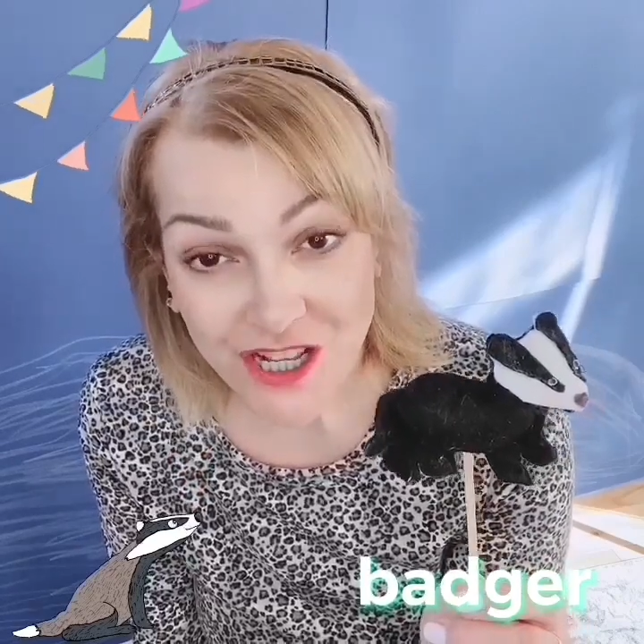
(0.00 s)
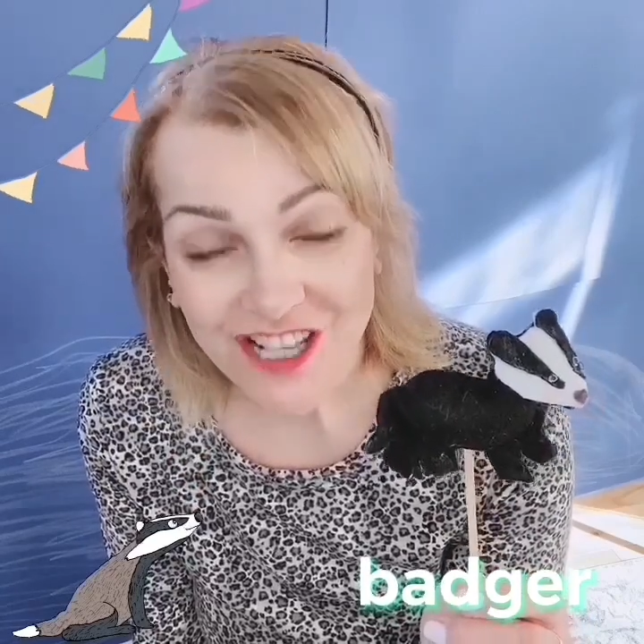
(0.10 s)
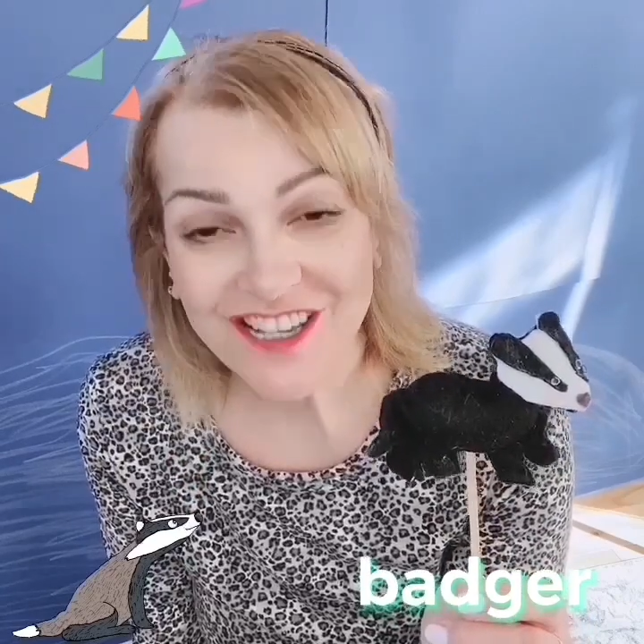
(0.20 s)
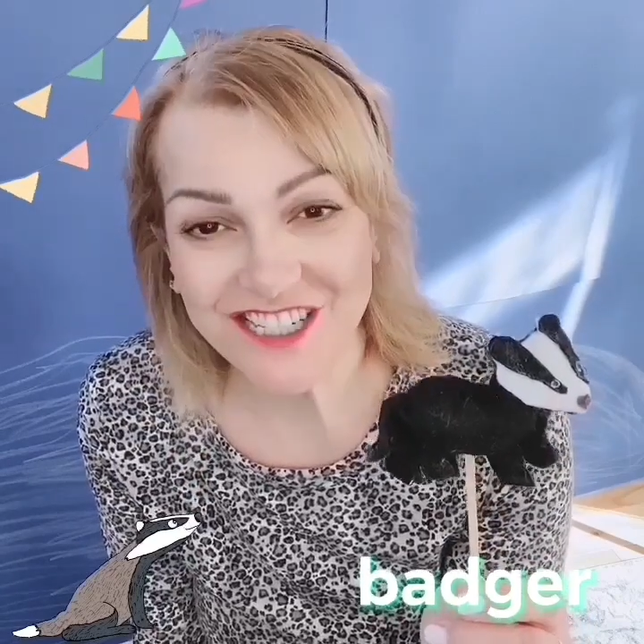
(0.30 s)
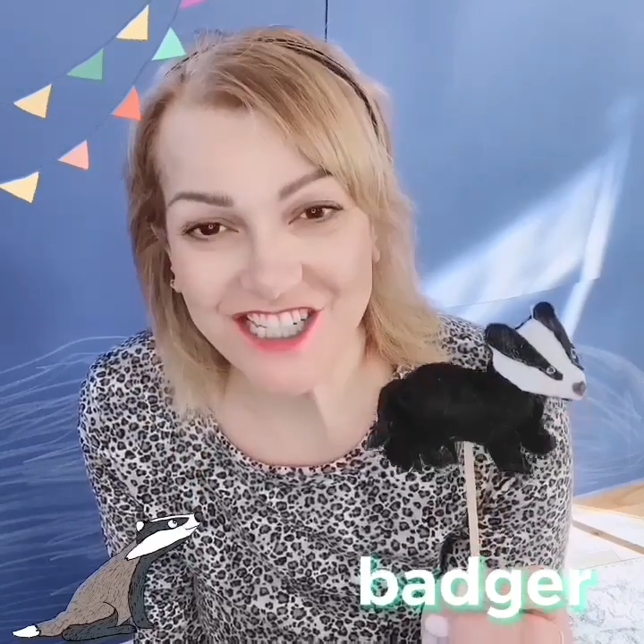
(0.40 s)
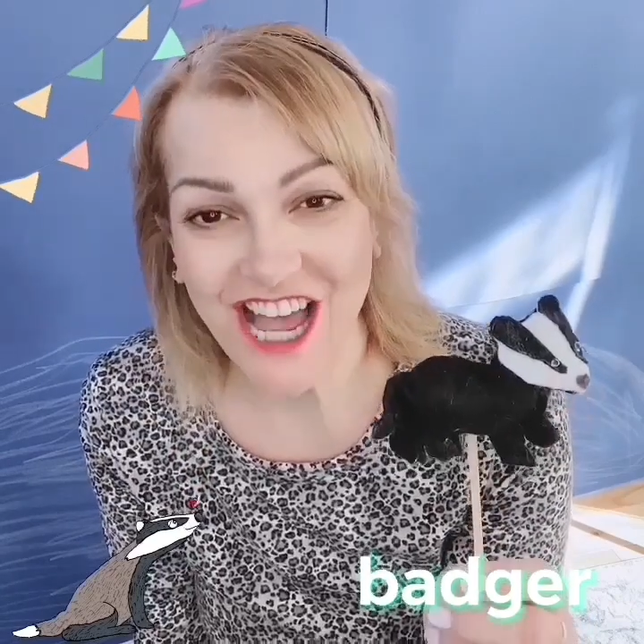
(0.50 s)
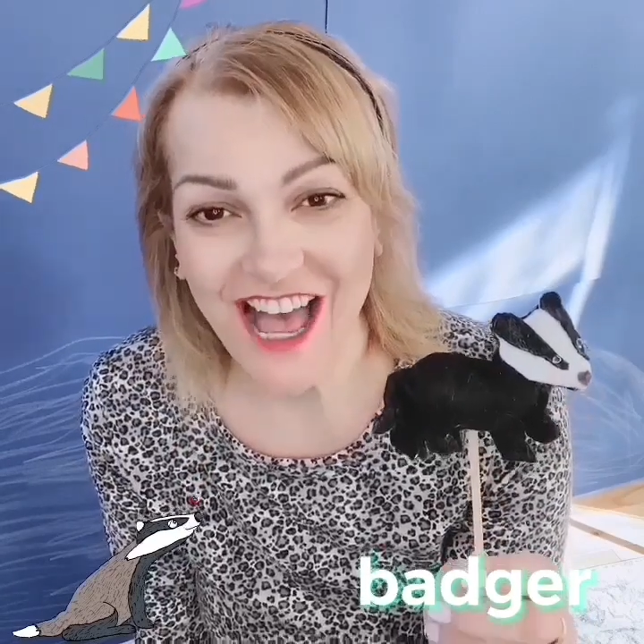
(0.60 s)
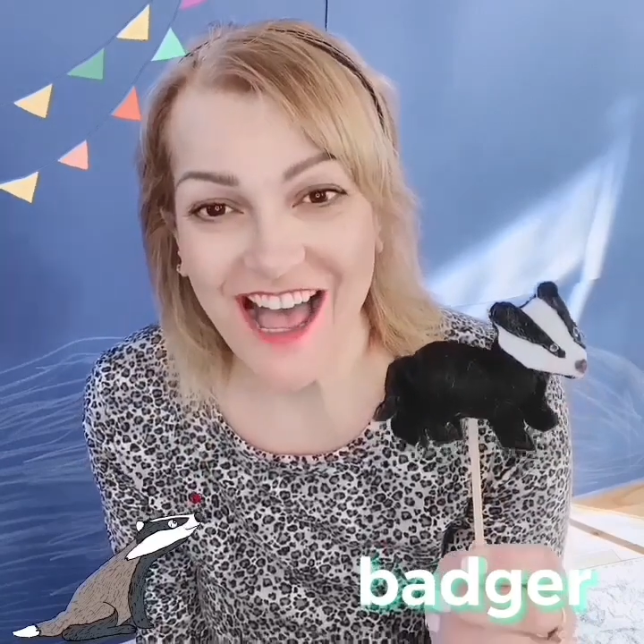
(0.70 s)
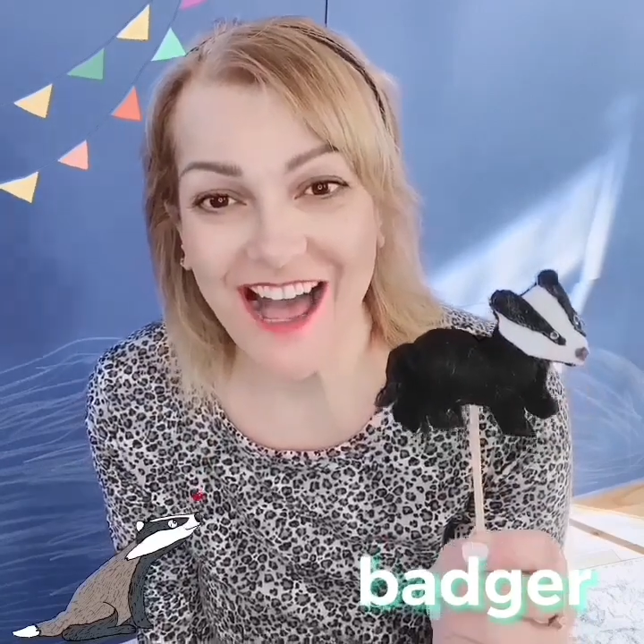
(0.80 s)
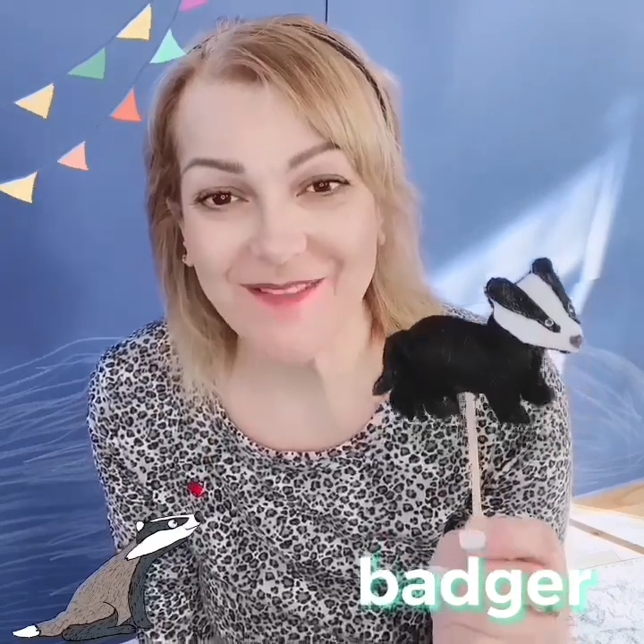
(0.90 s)
Good
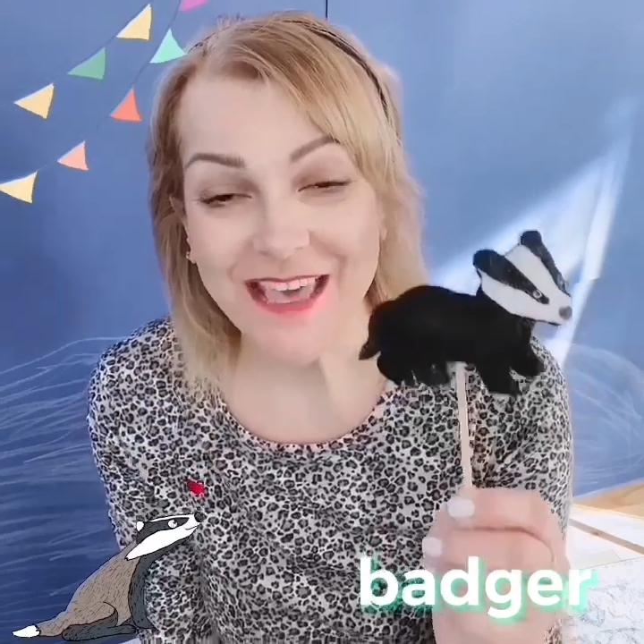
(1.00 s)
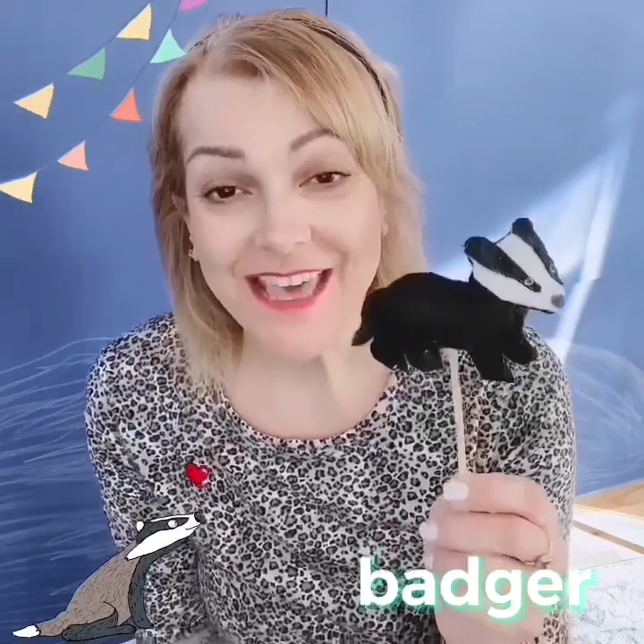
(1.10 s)
job.